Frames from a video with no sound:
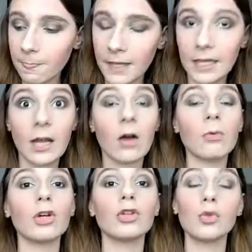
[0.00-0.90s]
And now I'm
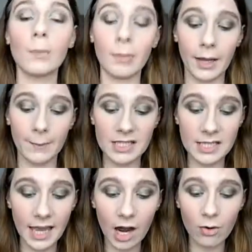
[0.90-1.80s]
going to apply
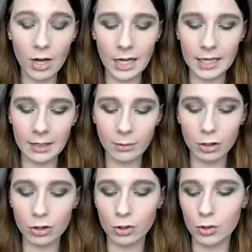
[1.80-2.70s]
mascara, and I'm
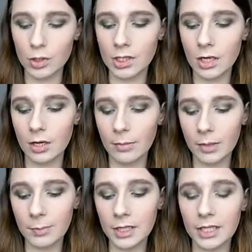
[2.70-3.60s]
going to use the
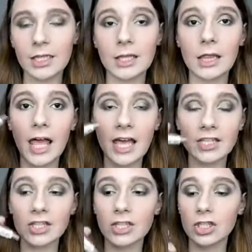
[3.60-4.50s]
Maybeline Lash
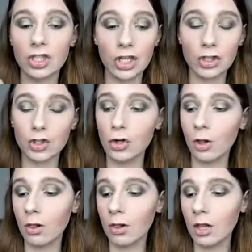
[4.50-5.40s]

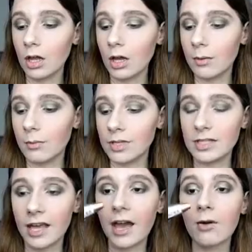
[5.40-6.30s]
Sensational
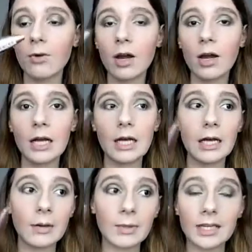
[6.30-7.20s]
mascara
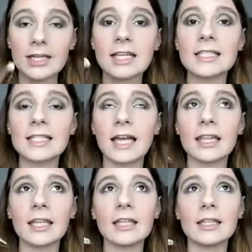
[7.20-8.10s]
because I
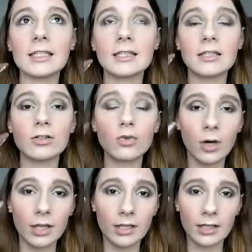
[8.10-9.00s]
think this is the
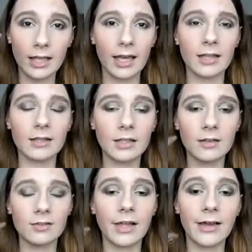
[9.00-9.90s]
one that
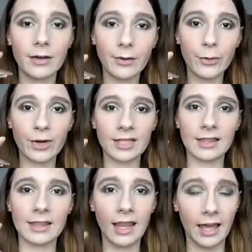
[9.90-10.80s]
gives like
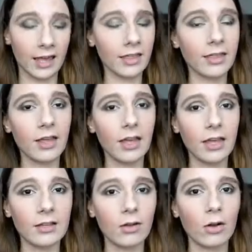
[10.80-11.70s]
great length
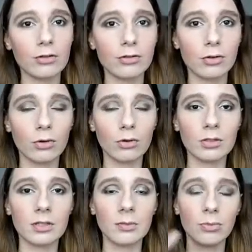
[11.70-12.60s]
and also
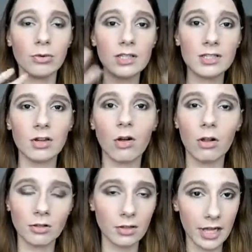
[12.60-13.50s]
separates
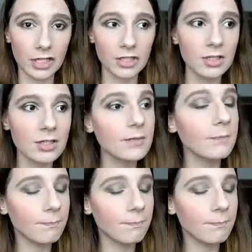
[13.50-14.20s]
all the lashes.